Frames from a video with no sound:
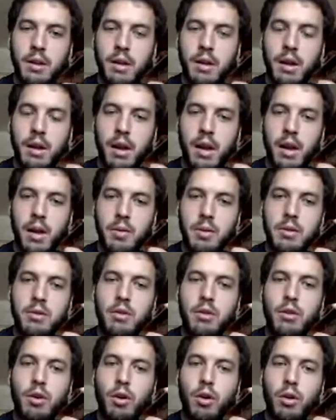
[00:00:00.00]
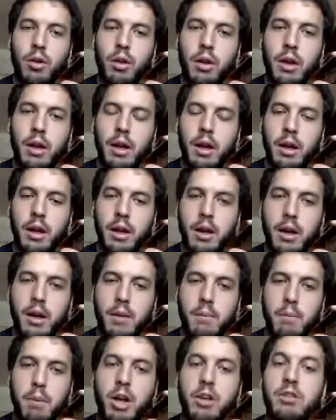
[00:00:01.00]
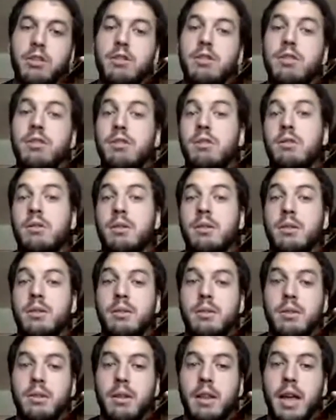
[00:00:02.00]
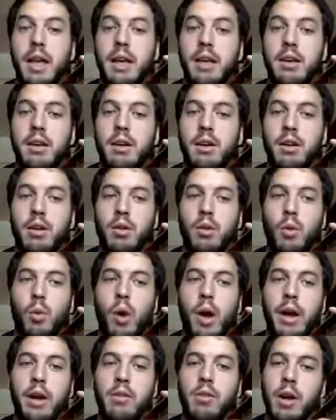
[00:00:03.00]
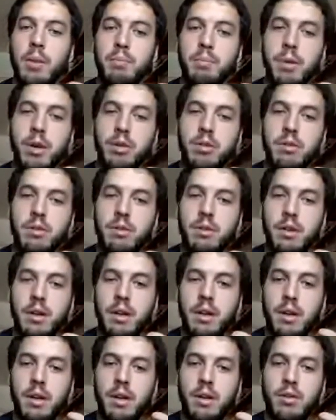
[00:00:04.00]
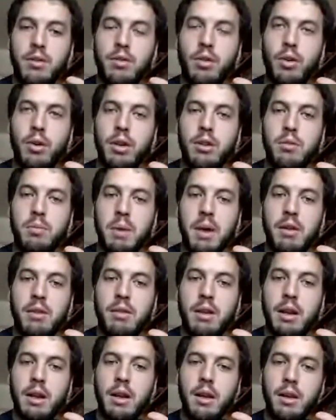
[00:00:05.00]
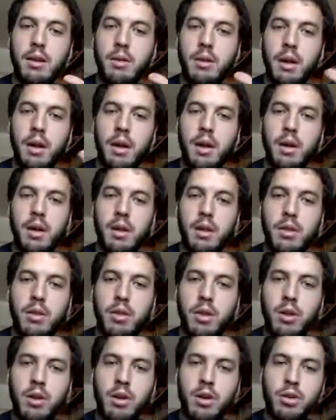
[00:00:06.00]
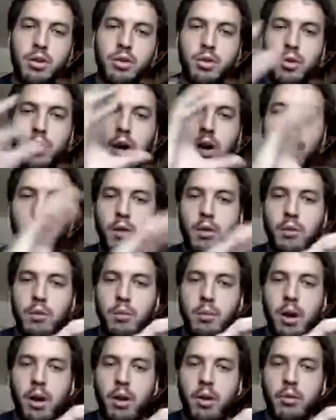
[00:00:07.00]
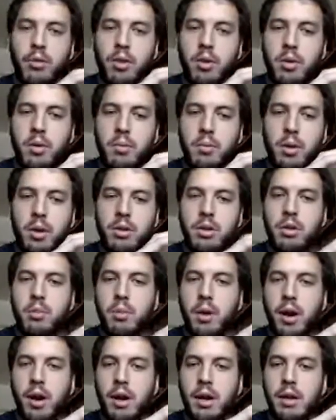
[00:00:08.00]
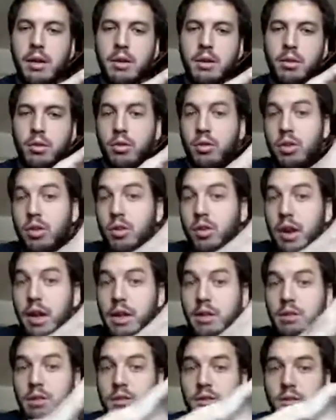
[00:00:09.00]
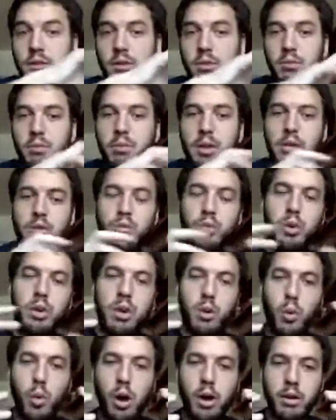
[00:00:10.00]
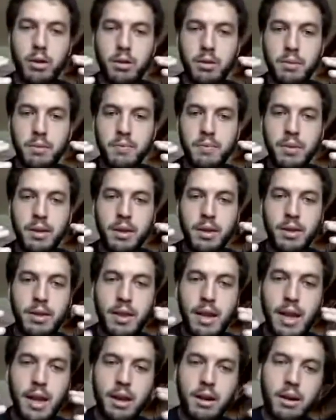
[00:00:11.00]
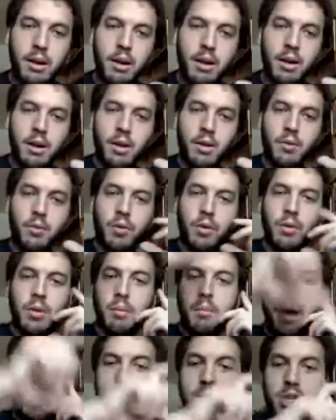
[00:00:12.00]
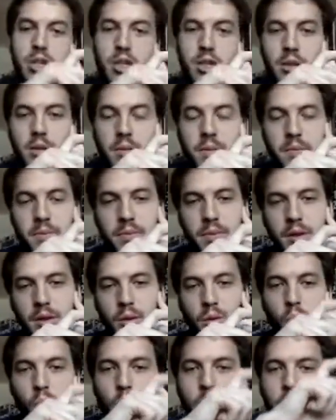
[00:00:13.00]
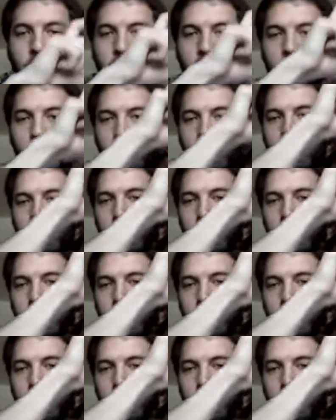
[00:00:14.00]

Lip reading: it's called must, like on wine, grape must. So it's basically the sugar of the malted barley or the grains mixed with the water. Then from the mashing, we